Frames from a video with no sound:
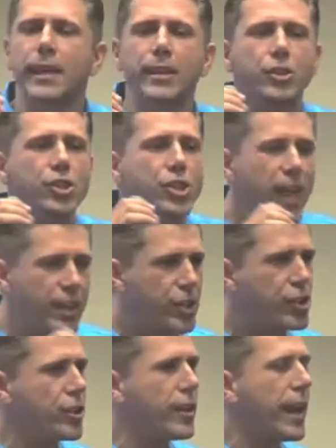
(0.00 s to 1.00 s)

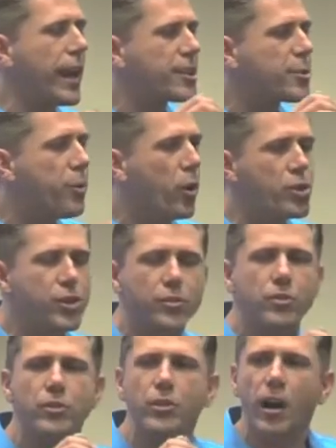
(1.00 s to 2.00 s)
ingestion and exposure
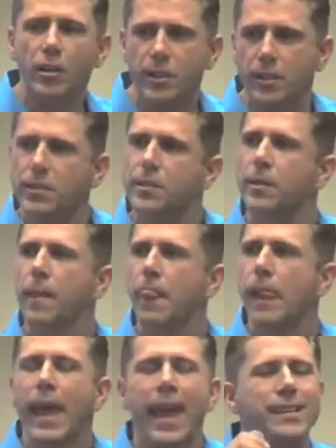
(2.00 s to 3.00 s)
to toxins
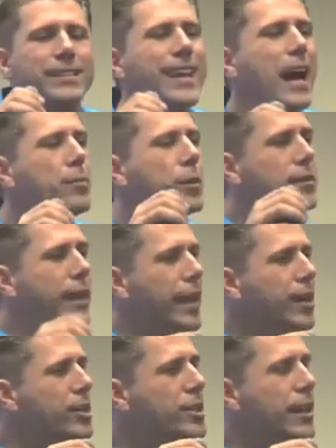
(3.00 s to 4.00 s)
and
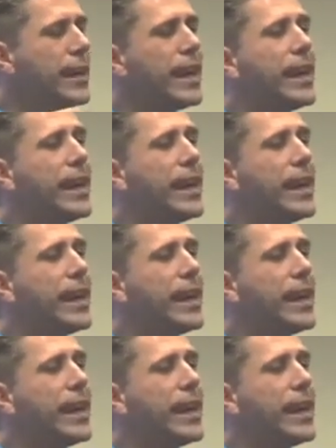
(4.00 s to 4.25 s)
simultaneously